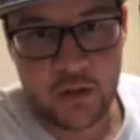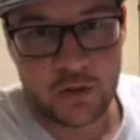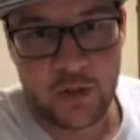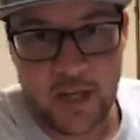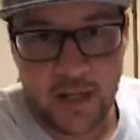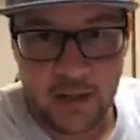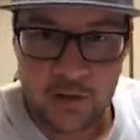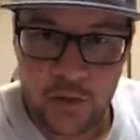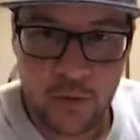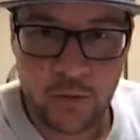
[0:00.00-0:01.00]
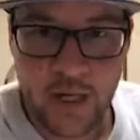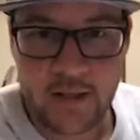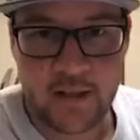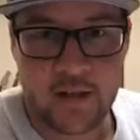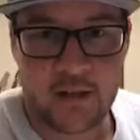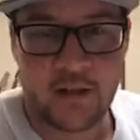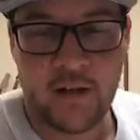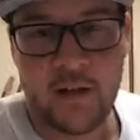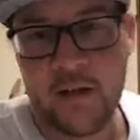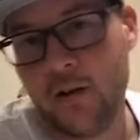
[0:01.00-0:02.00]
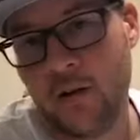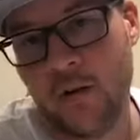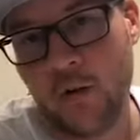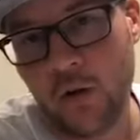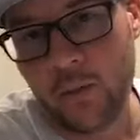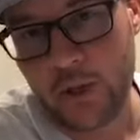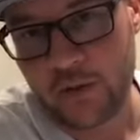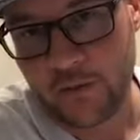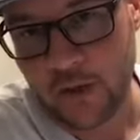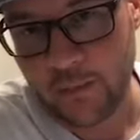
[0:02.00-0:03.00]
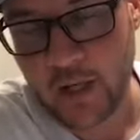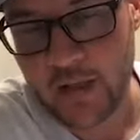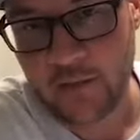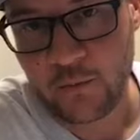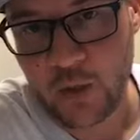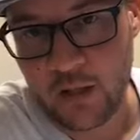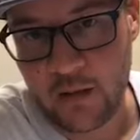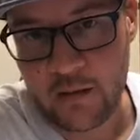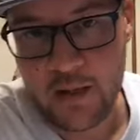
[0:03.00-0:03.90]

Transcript: So they get 2 races almost for the price of one.